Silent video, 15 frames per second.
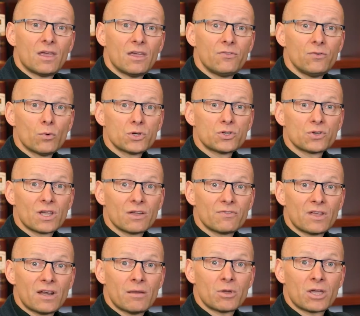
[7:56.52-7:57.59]
If you want to give
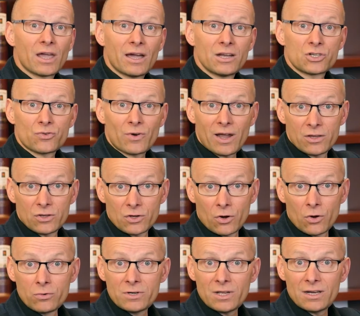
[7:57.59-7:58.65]
Dynamic AI a try in your
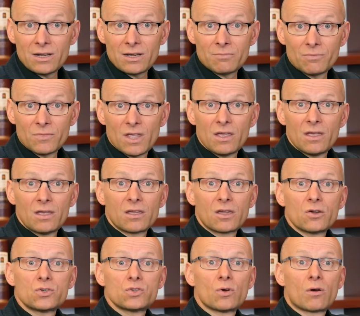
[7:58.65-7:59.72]
own data,
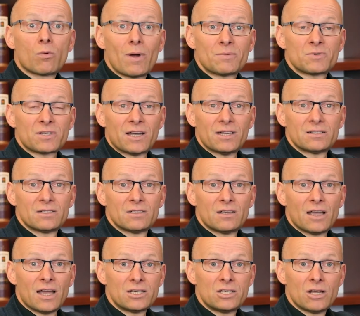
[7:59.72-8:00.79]
go to our website at